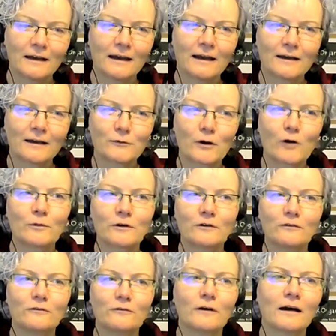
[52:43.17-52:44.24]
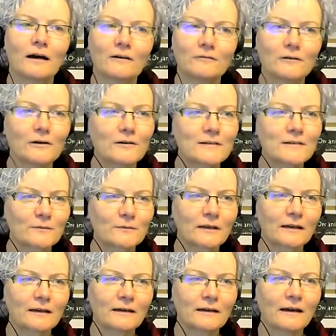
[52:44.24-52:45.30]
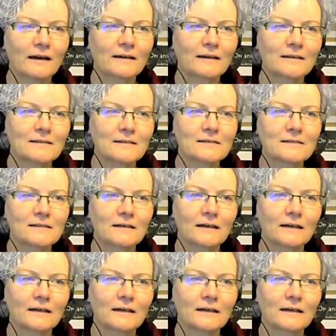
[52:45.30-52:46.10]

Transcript: And we hope you have learned something, and